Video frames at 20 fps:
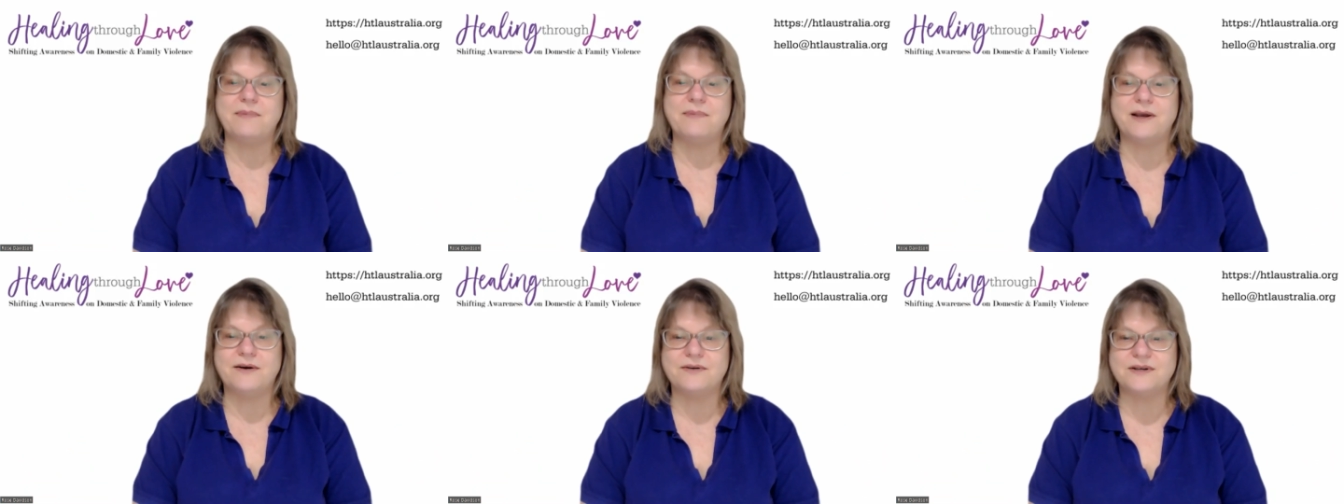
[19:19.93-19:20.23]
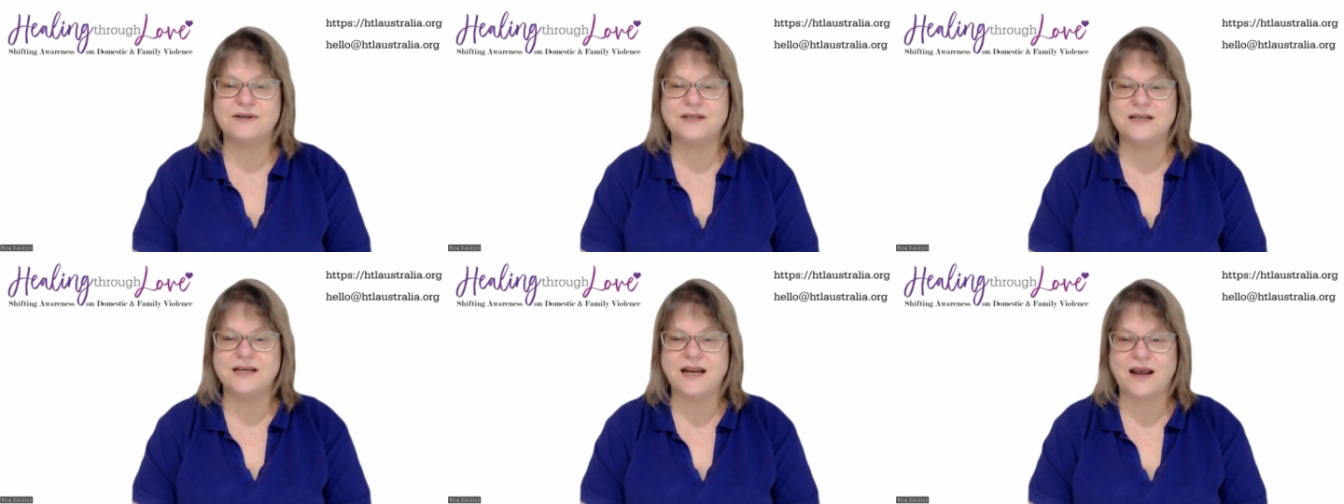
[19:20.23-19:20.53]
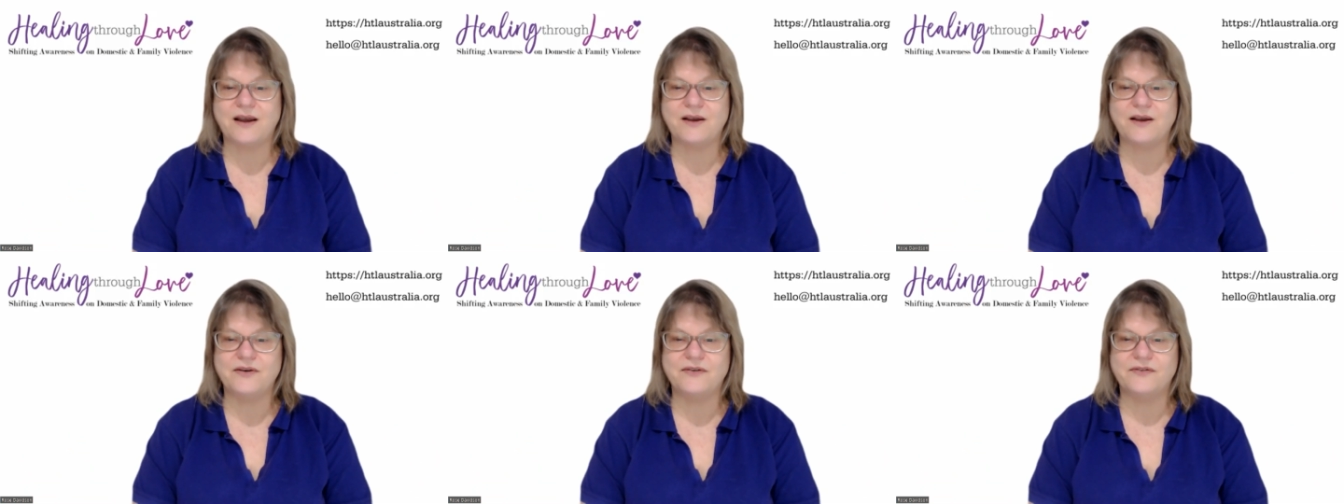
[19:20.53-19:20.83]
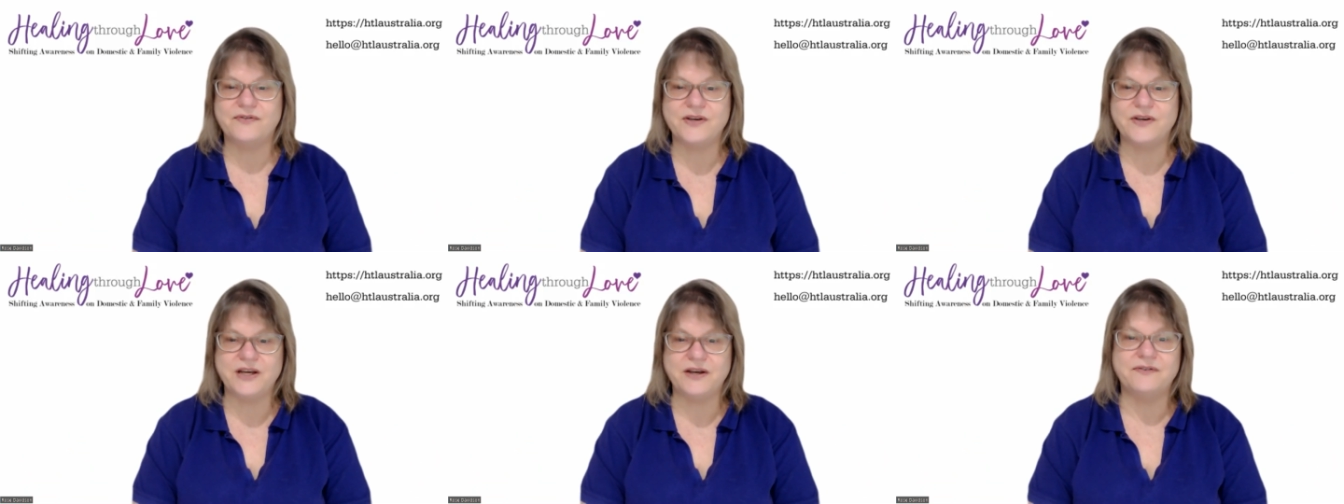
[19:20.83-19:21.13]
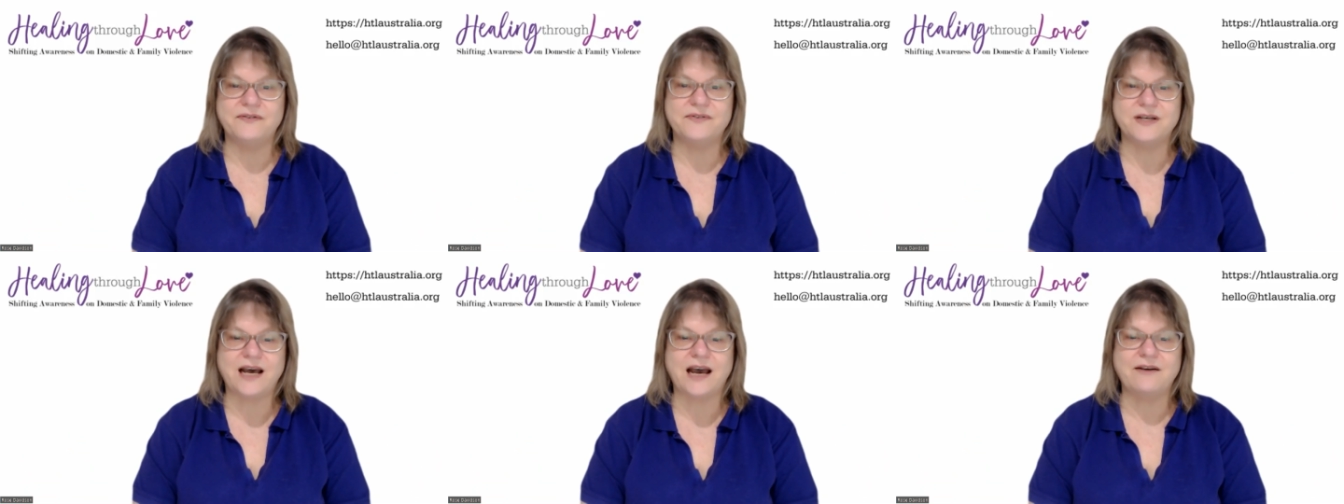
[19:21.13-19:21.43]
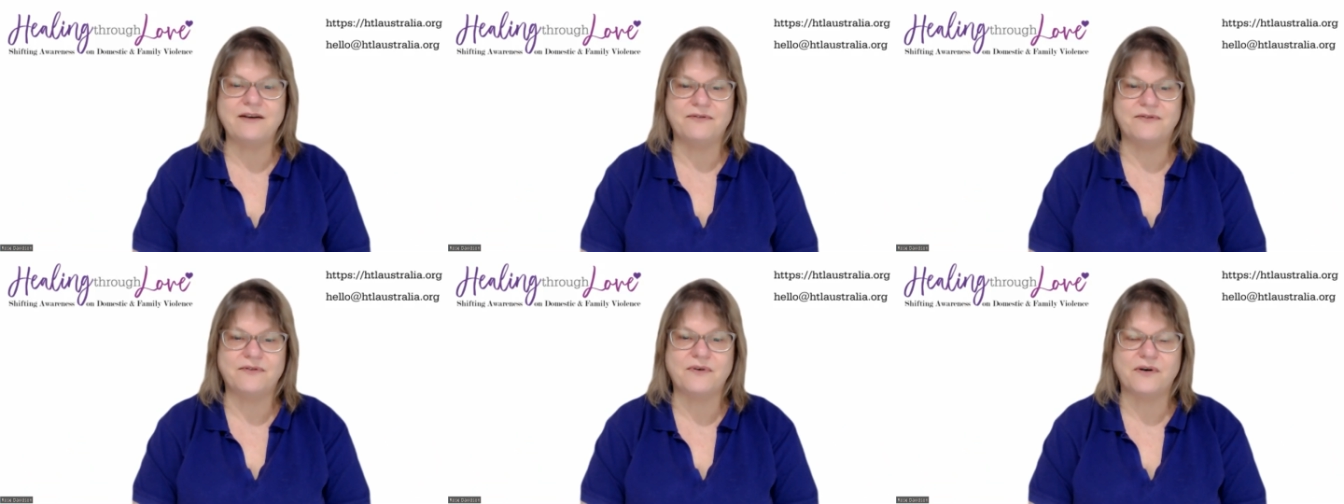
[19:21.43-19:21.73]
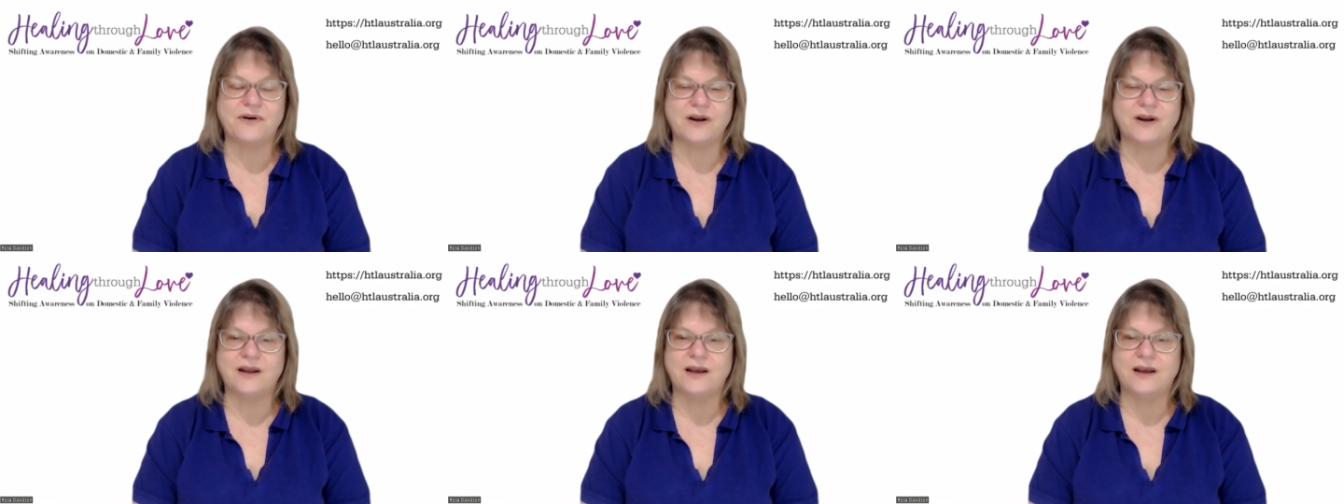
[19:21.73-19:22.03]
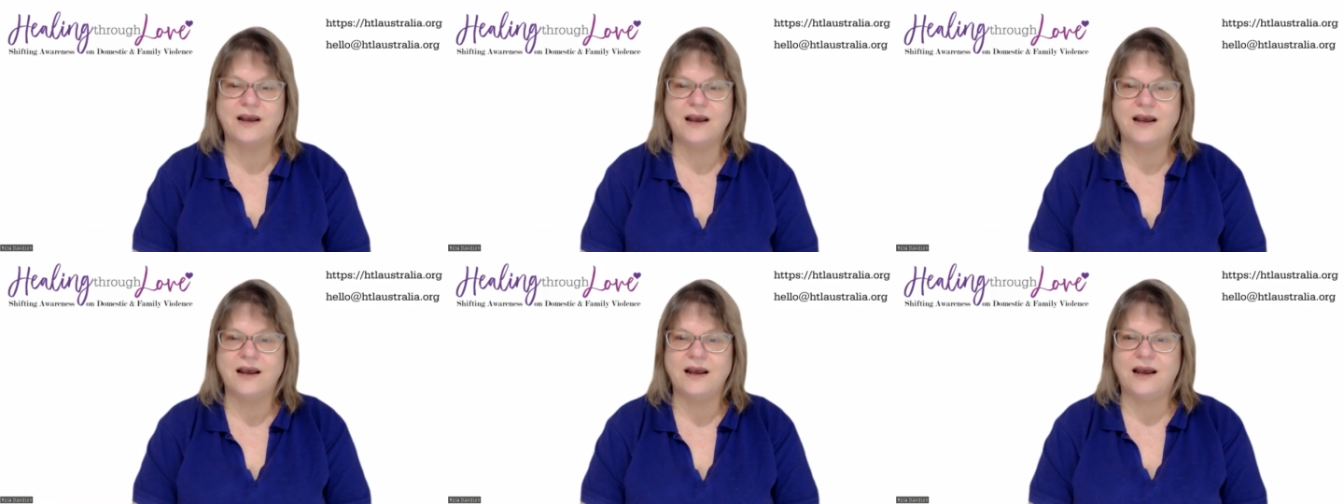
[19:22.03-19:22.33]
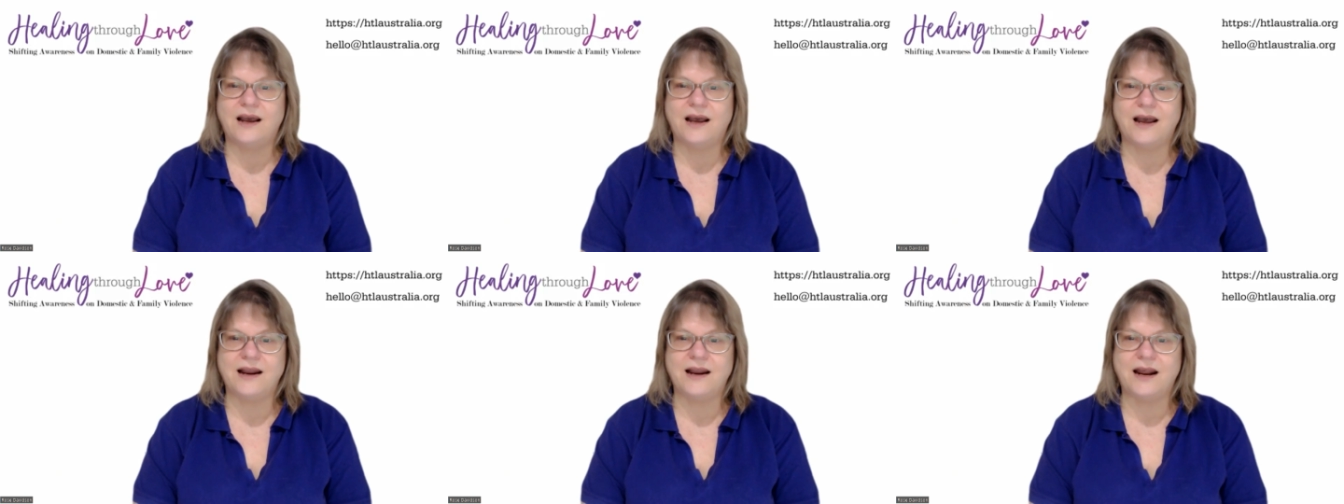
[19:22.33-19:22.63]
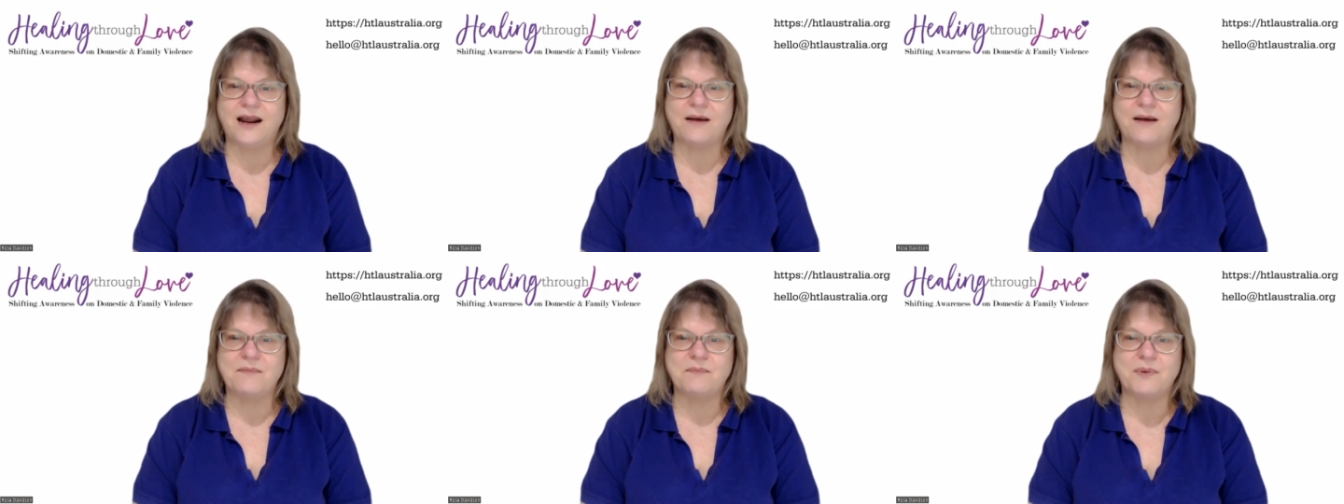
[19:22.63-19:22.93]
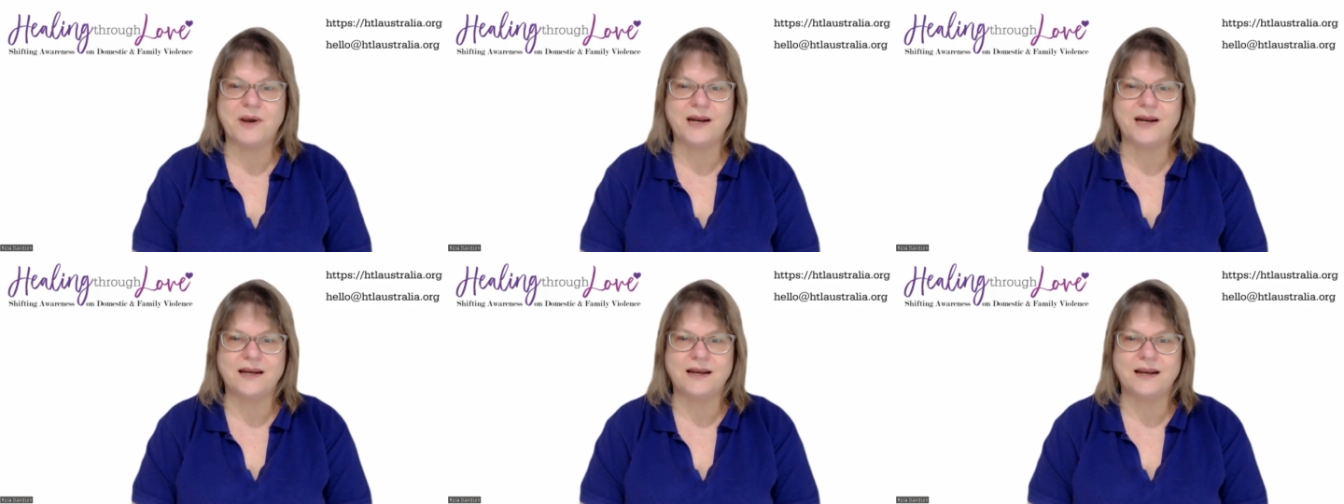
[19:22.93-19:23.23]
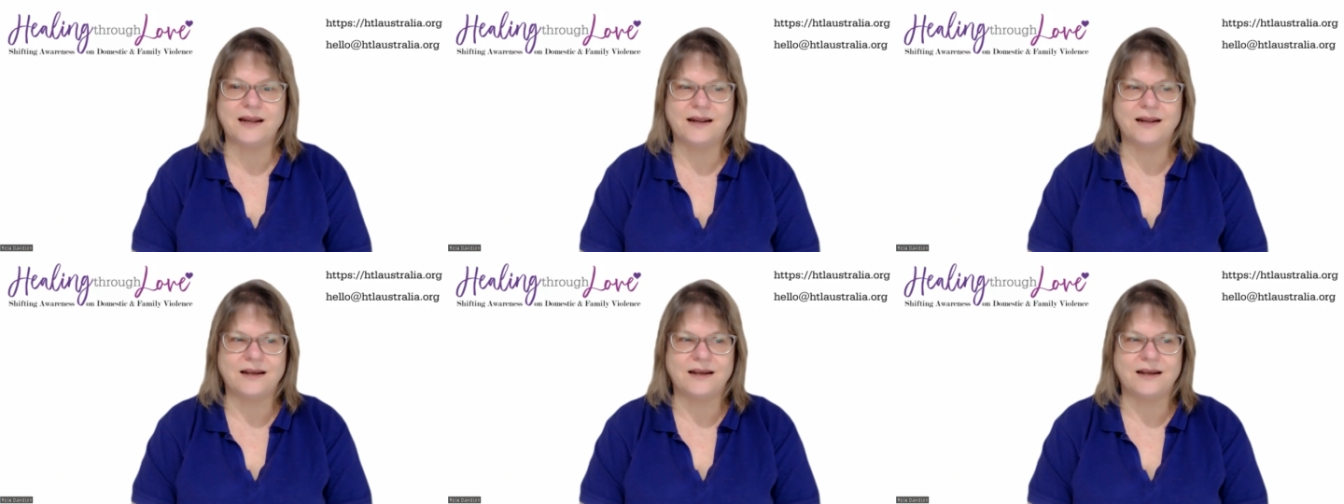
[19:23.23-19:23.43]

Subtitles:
because you've saved for it, but